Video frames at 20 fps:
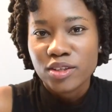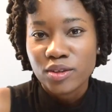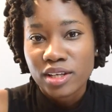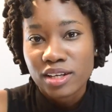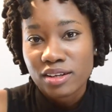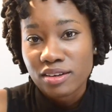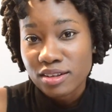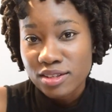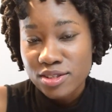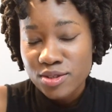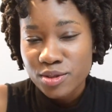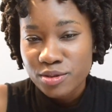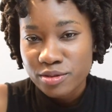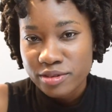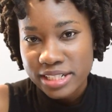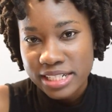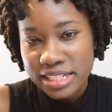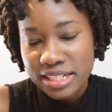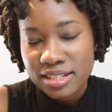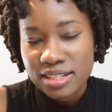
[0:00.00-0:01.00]
You can also
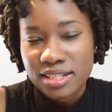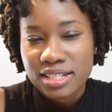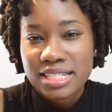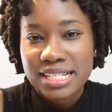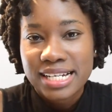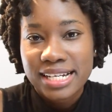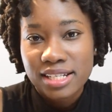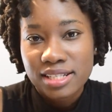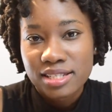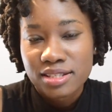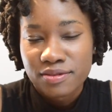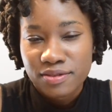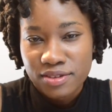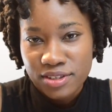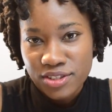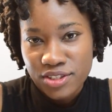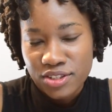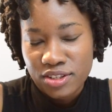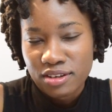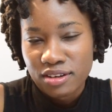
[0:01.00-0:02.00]
read the text
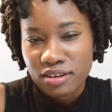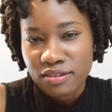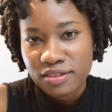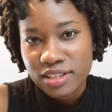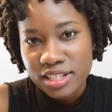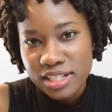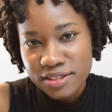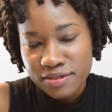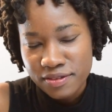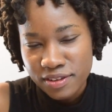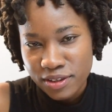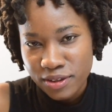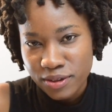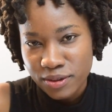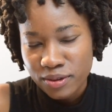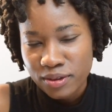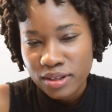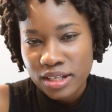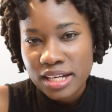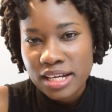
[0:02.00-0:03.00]
version of this
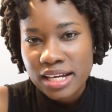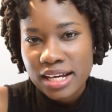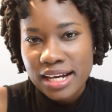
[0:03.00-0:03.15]
video